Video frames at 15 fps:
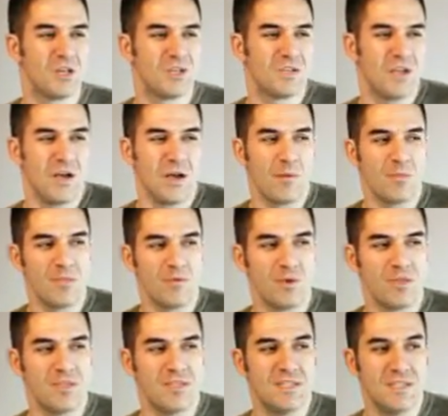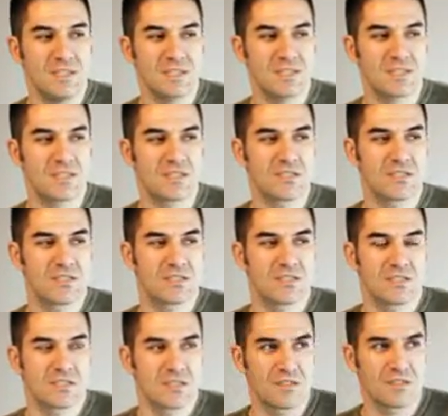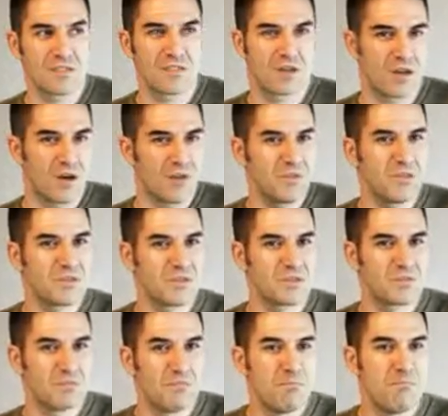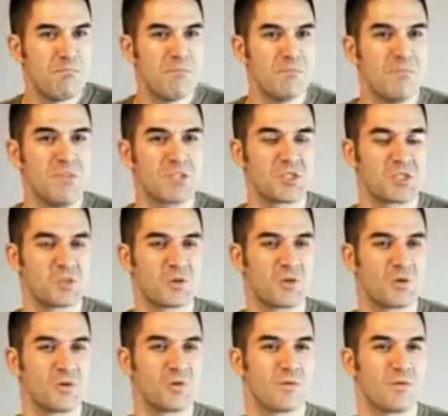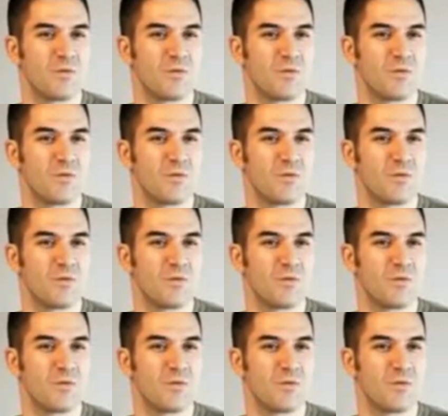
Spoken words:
Now I bring this, all this mixture